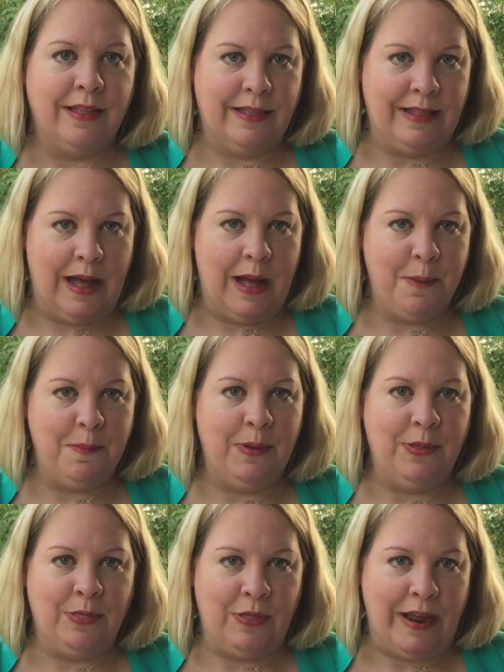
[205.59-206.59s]
Stop,
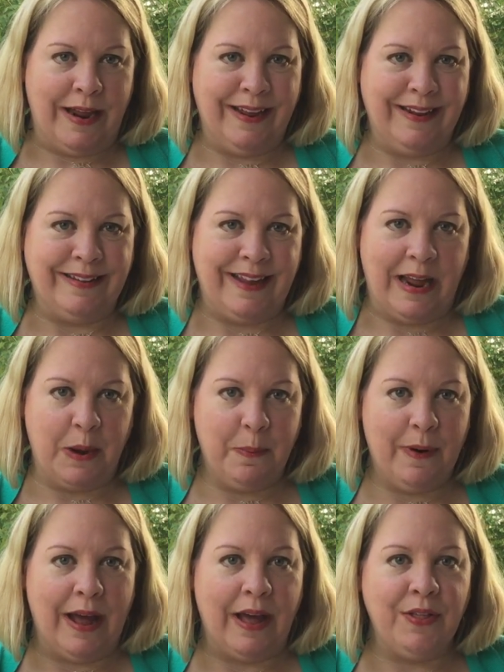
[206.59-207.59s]
think, take a
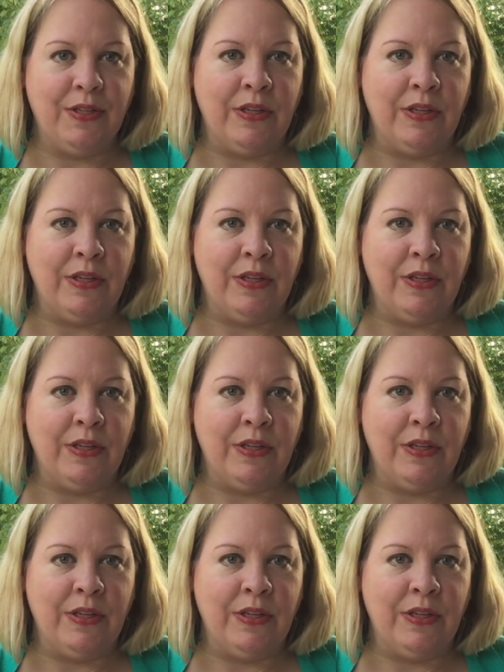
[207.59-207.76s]
breath.